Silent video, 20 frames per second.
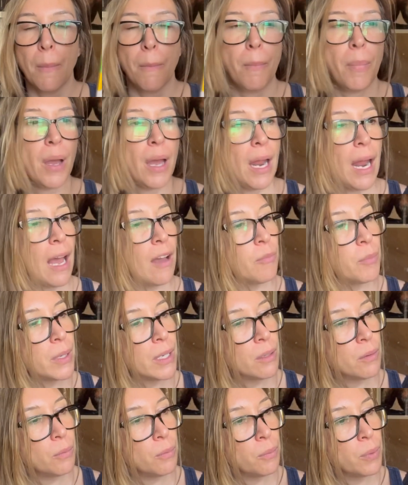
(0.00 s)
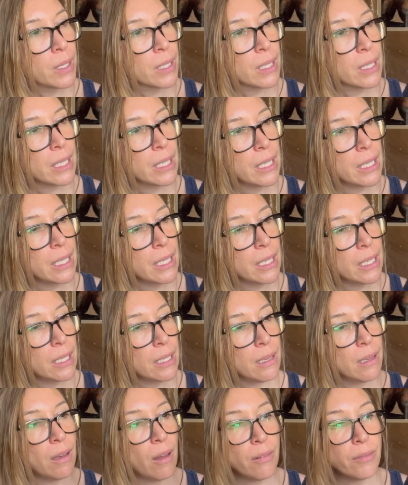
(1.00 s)
But I've been really
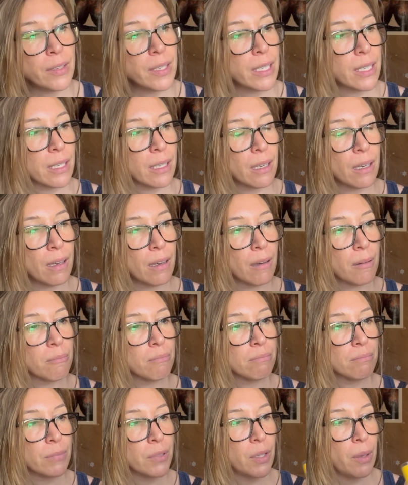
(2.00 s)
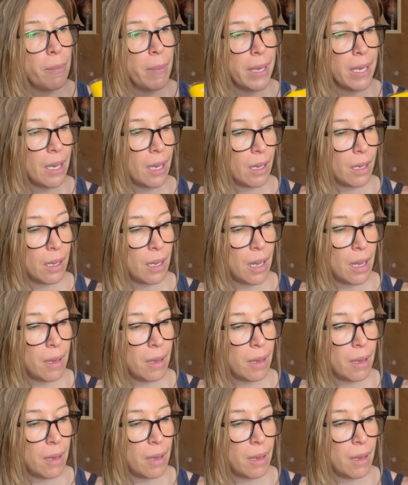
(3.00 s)
loving the Mega.